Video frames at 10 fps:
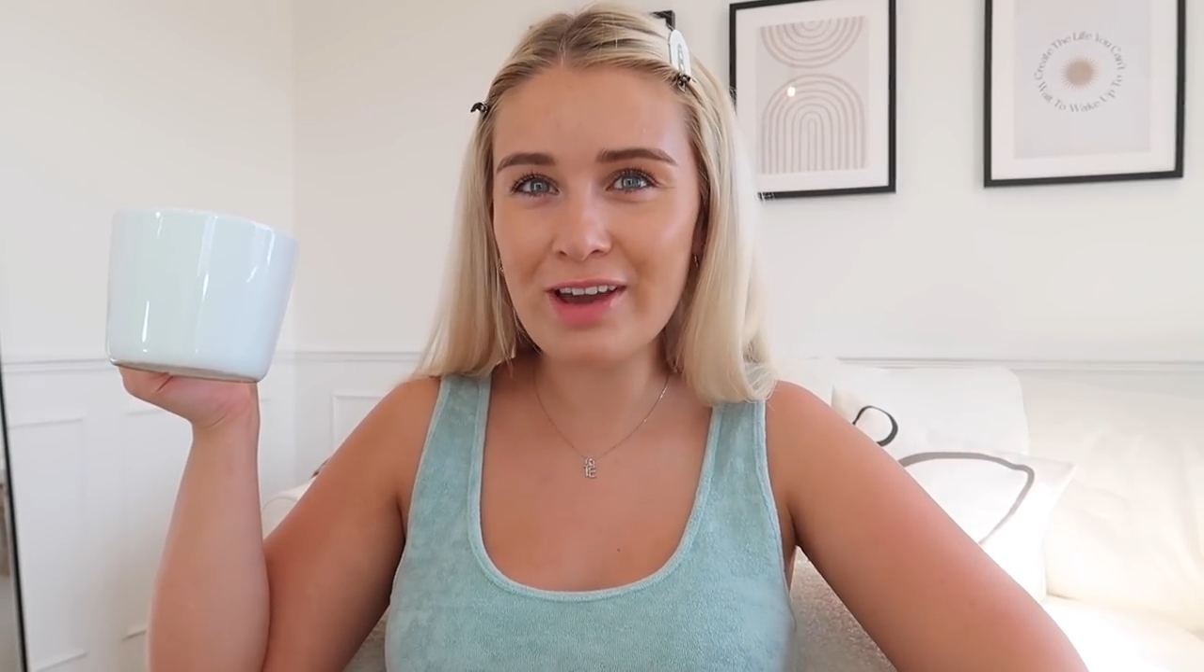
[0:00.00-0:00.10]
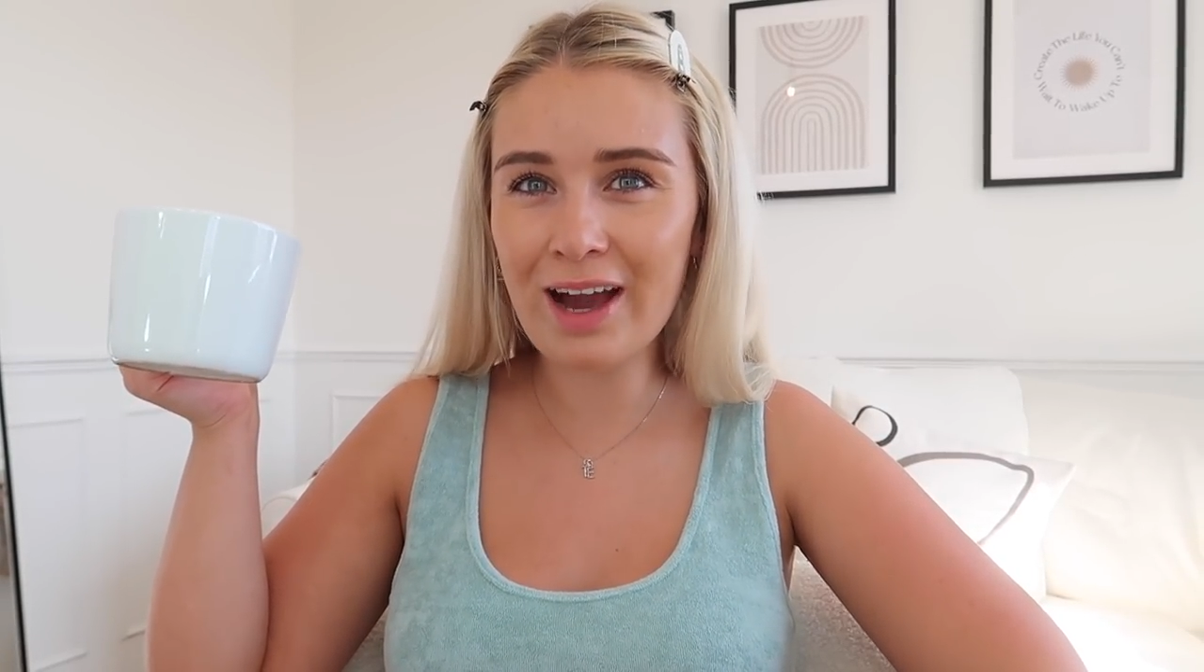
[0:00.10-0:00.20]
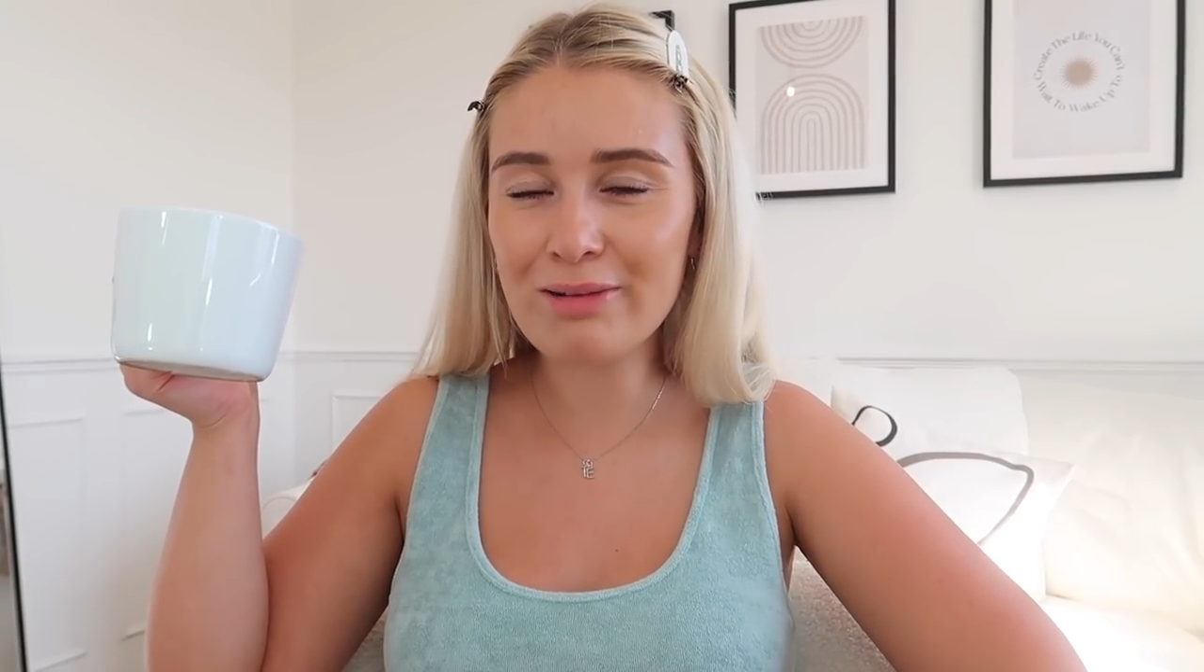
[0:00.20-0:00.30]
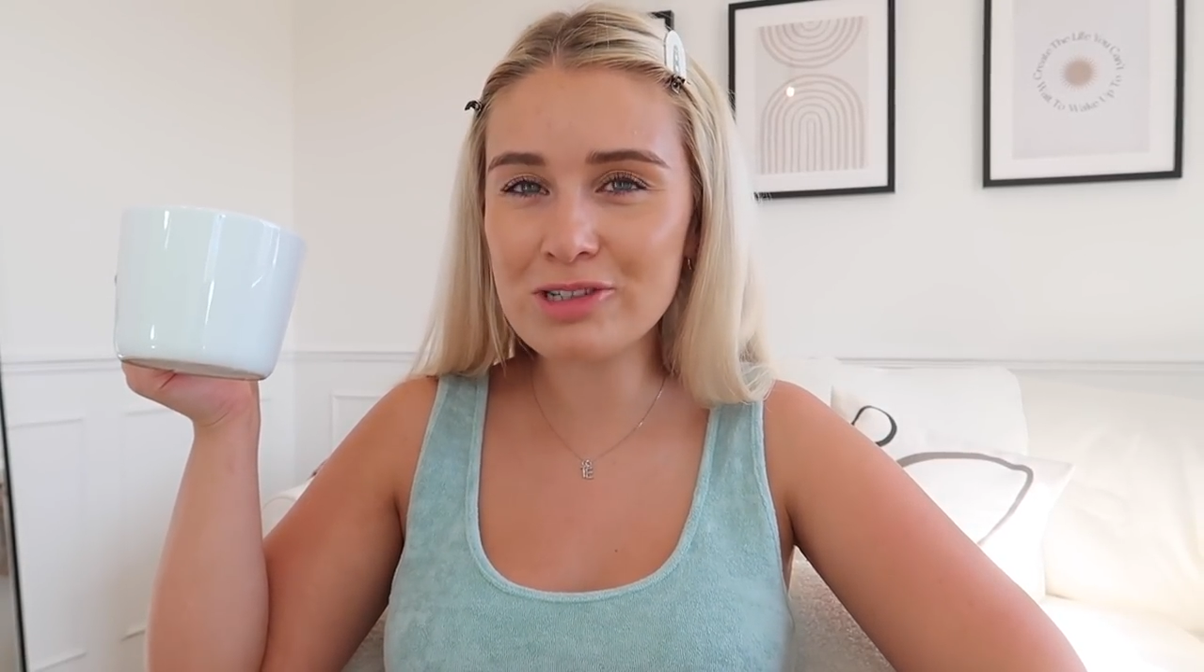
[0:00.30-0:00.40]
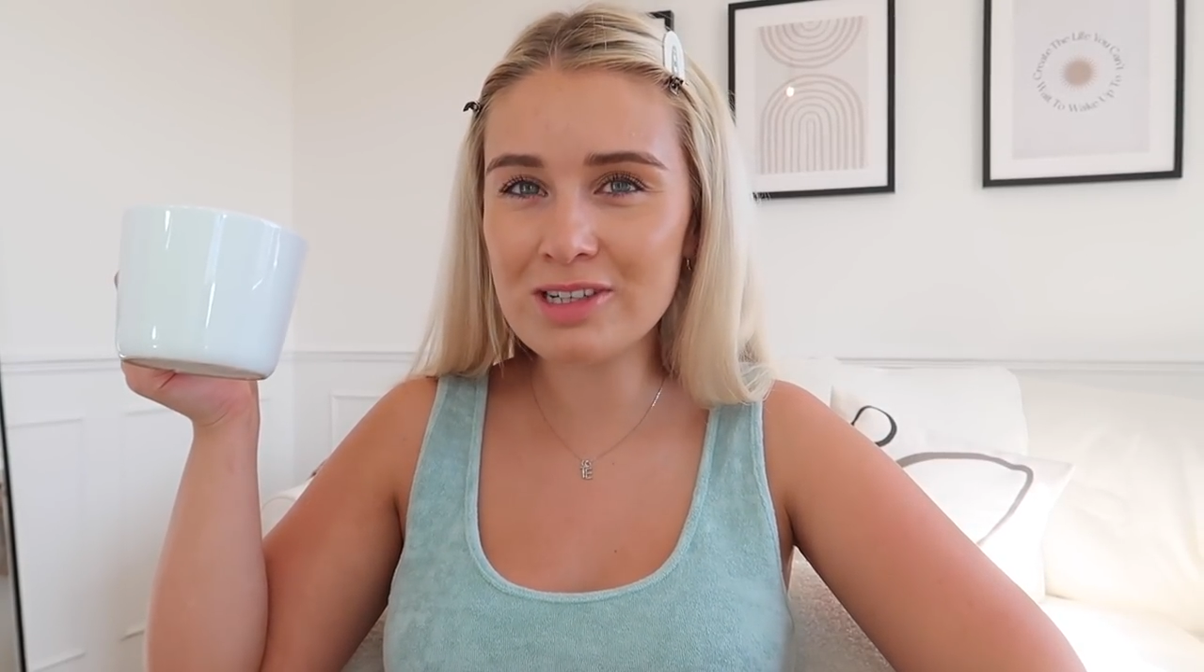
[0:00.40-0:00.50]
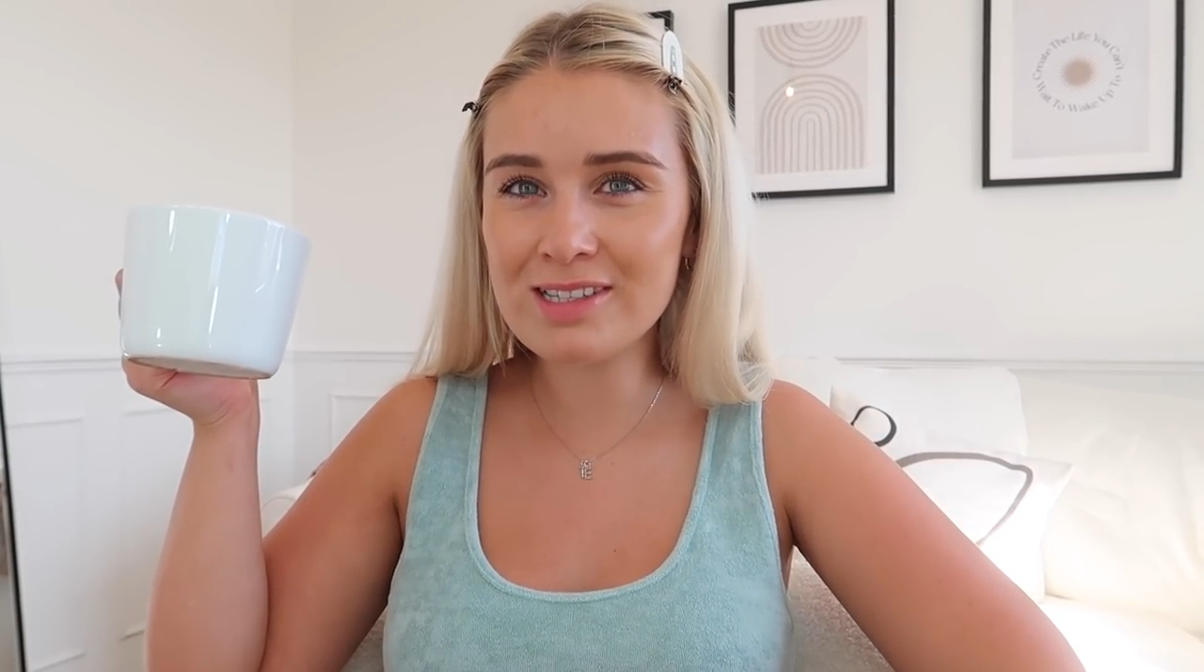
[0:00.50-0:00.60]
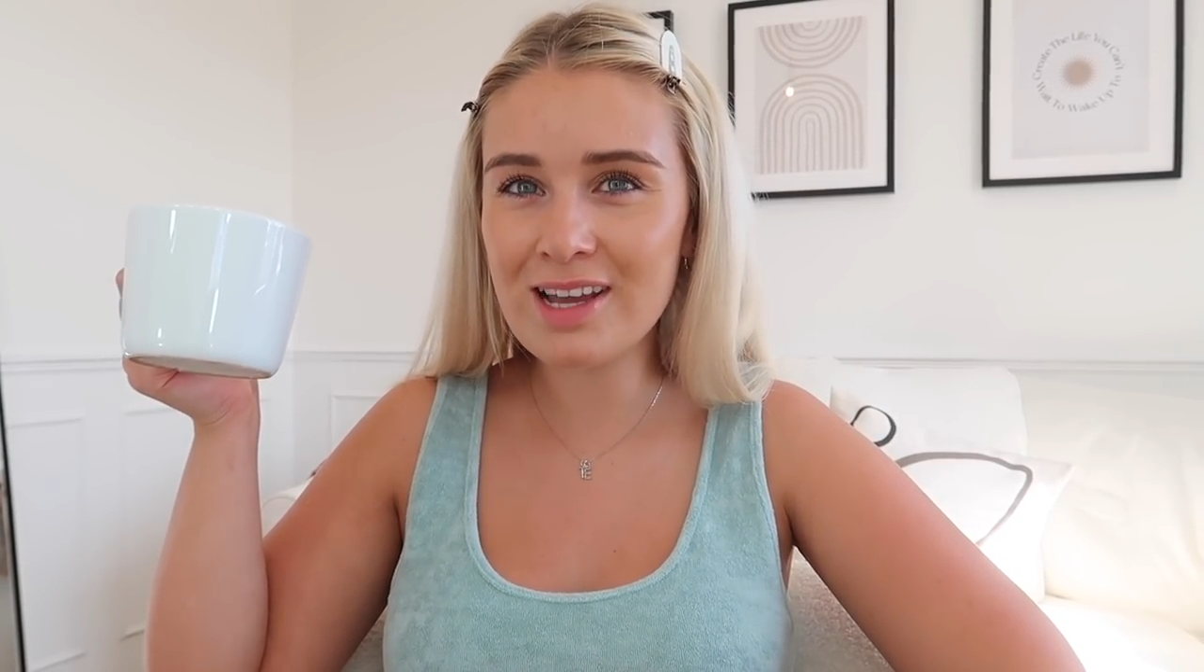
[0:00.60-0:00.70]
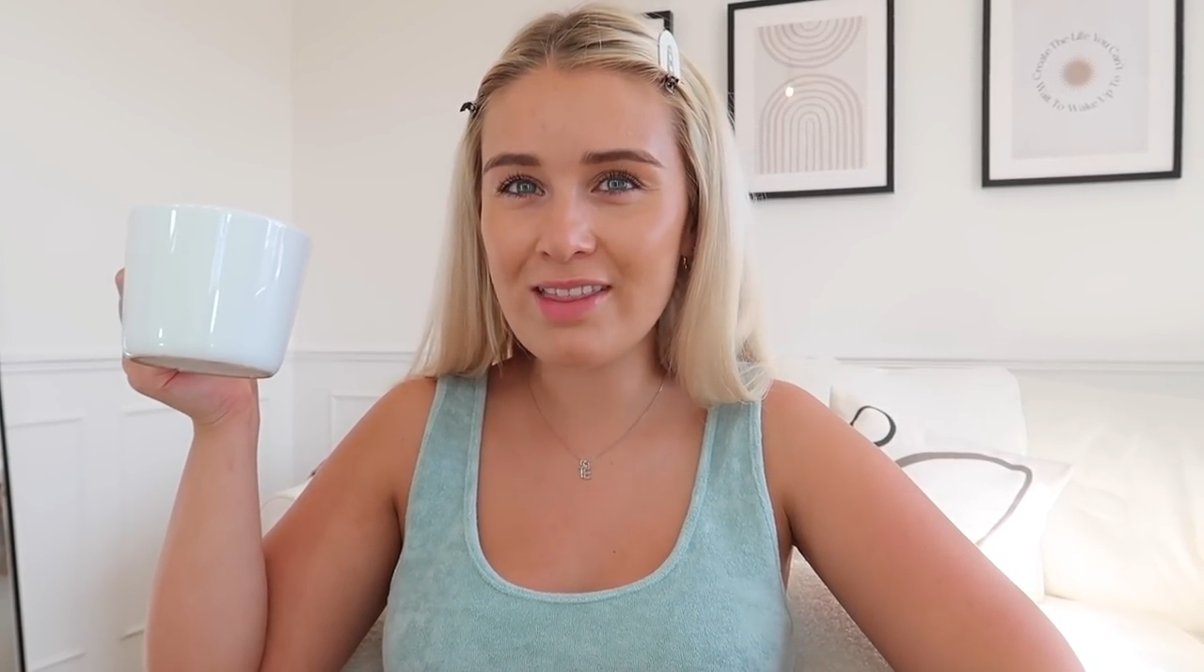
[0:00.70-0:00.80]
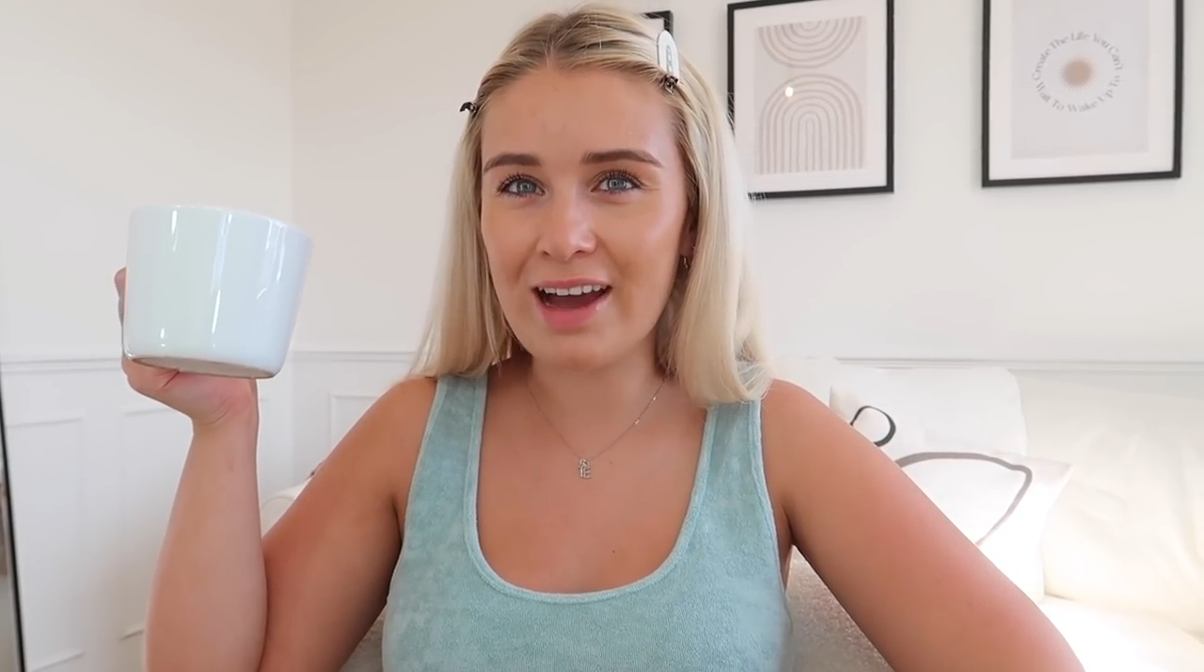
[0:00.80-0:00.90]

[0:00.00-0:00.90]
think I was going to say